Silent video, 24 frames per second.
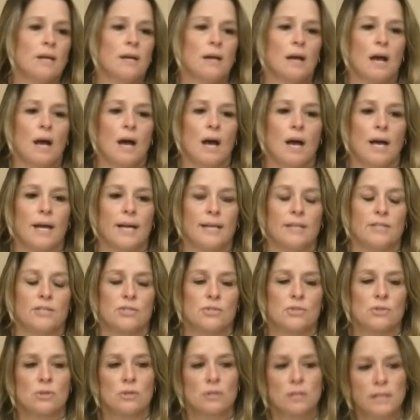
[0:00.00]
I
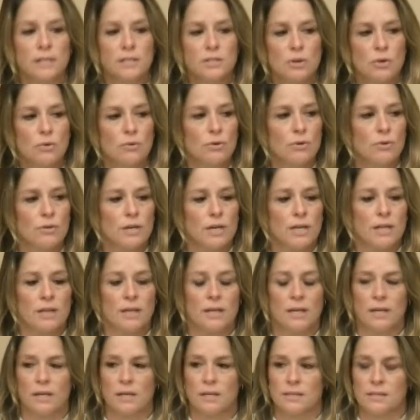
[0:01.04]
certainly don't know that I
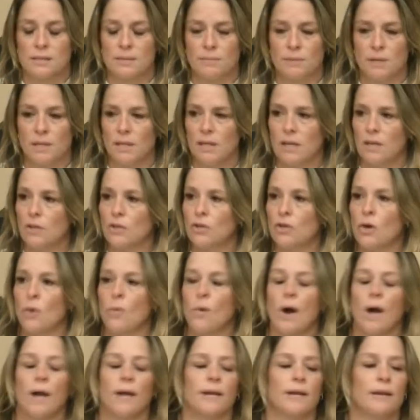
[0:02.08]
think it's something that could go
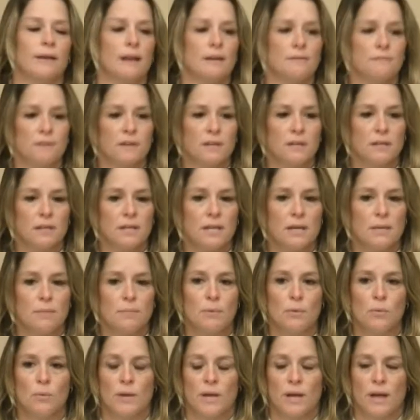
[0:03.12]
on indefinitely,
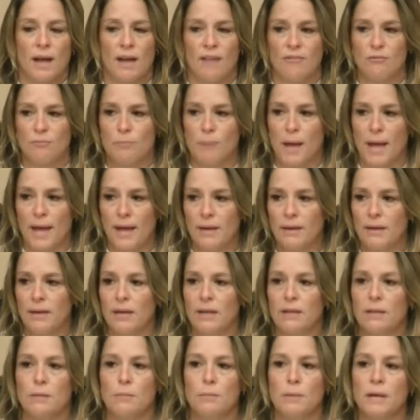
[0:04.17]
but we have been
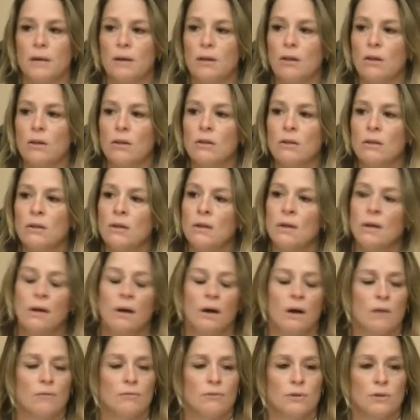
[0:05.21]
in the middle
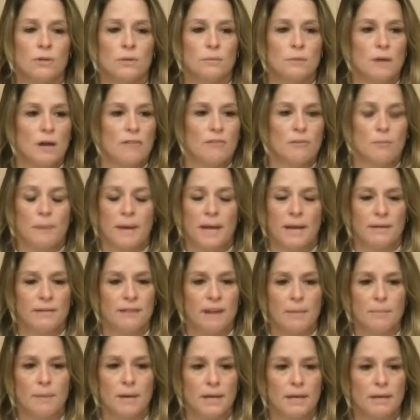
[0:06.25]
of a
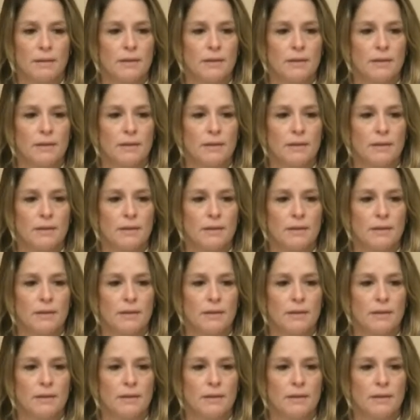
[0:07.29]
pandemic.